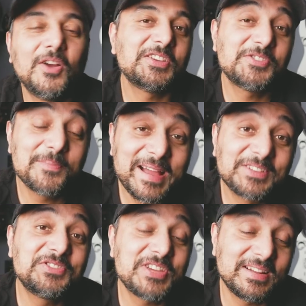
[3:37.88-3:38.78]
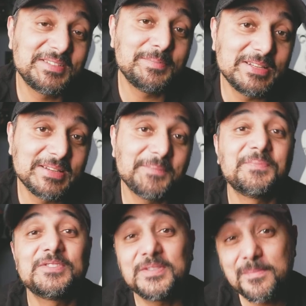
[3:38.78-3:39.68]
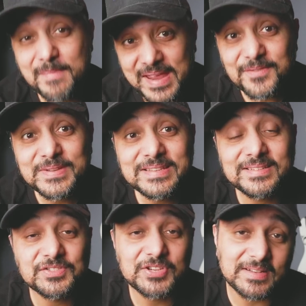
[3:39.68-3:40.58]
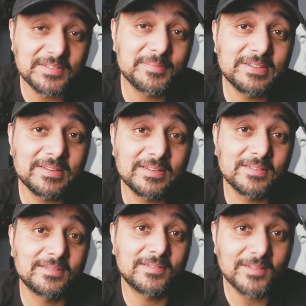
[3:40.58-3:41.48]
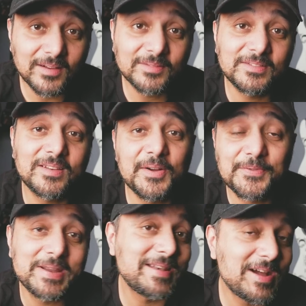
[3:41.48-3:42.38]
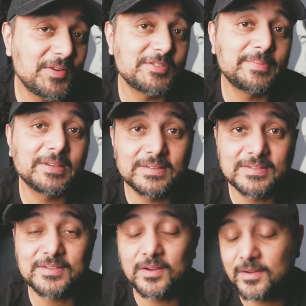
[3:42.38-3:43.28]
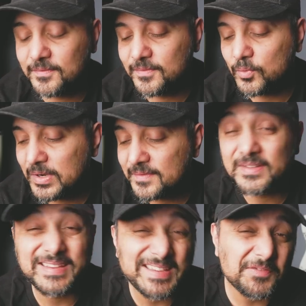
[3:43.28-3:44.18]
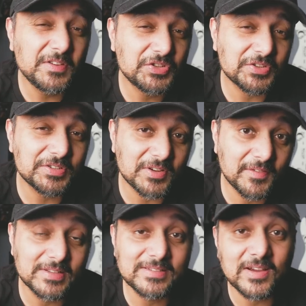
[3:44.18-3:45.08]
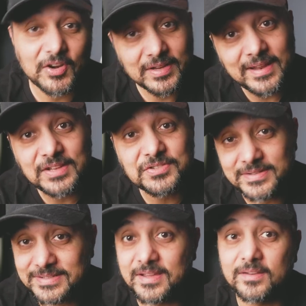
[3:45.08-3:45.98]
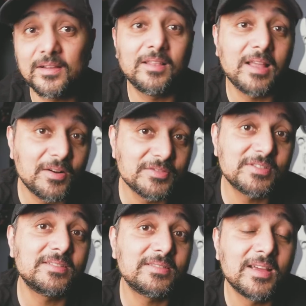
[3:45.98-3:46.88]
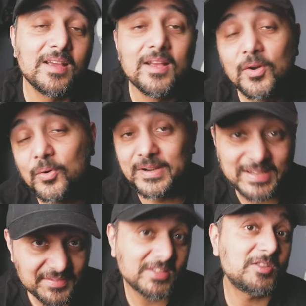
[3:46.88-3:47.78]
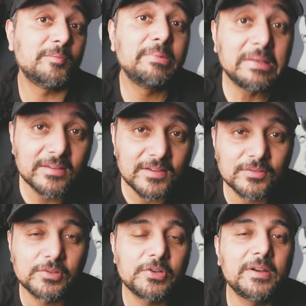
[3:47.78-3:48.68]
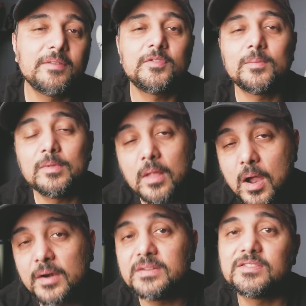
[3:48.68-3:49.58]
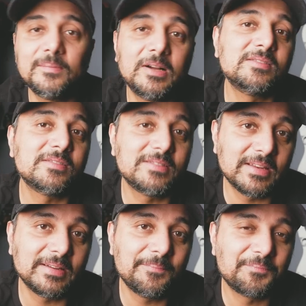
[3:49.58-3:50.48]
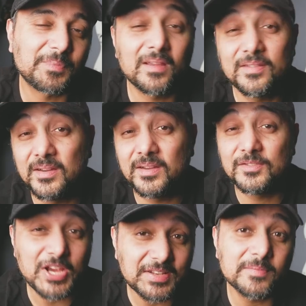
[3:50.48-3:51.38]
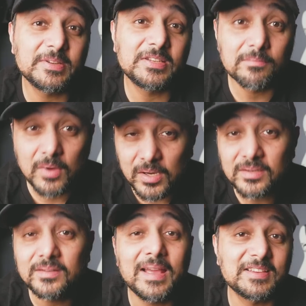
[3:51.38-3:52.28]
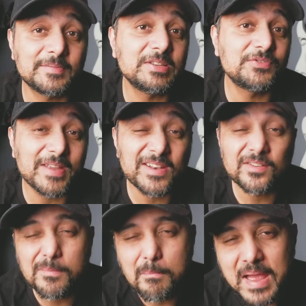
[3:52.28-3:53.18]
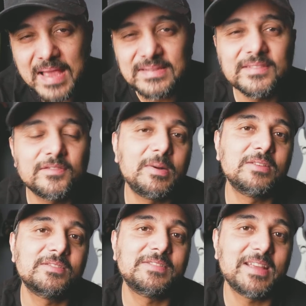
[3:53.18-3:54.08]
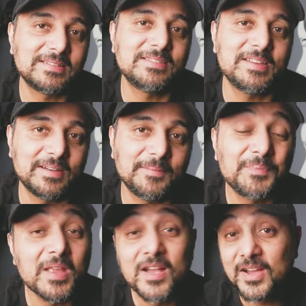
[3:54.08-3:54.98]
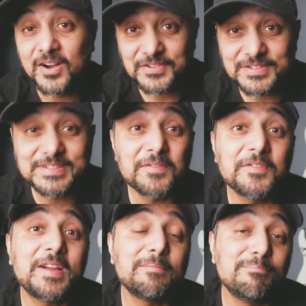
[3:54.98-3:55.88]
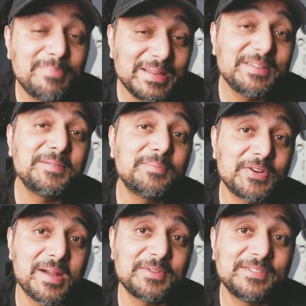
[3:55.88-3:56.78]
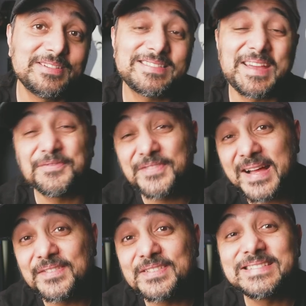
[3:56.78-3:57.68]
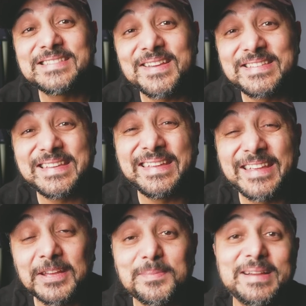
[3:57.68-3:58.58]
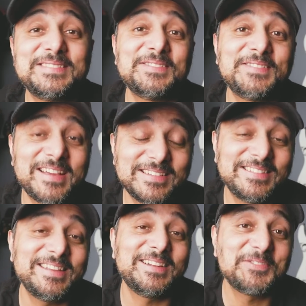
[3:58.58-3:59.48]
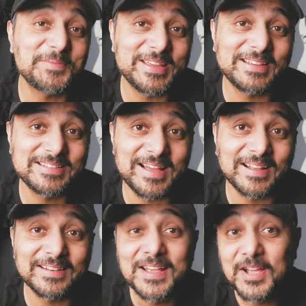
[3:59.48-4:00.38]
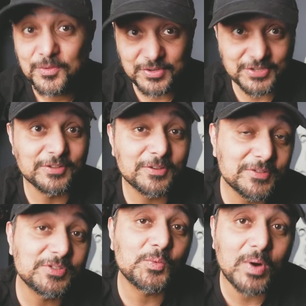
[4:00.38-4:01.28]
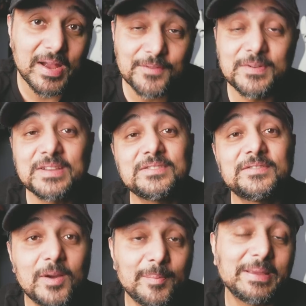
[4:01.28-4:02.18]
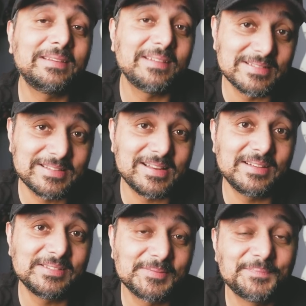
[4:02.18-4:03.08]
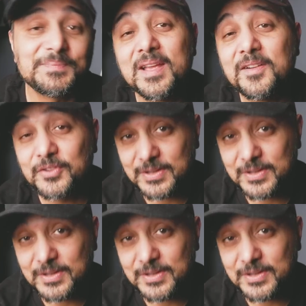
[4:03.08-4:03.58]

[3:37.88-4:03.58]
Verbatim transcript: Okay, so back to ChatGPT. So the main reason ChatGPT is the talk of the town right now is because of one of the key features of its architectures that allows it or gives it the ability to learn from large amounts of data. The ChatGPT model has been trained on massive amounts of text data, 175 billion parameters and 570 gigabytes of text data to be exact, which includes a wide range of topics and styles. For